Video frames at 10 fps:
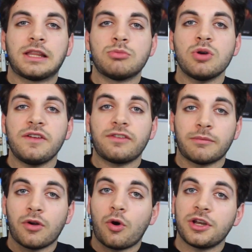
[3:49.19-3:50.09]
The movie,
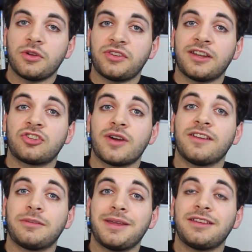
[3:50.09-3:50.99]
from an audio sense,
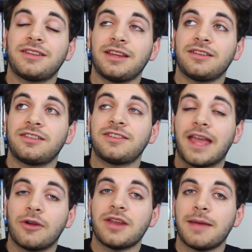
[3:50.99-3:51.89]
tries to make things
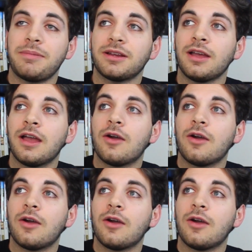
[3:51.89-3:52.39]
sound epic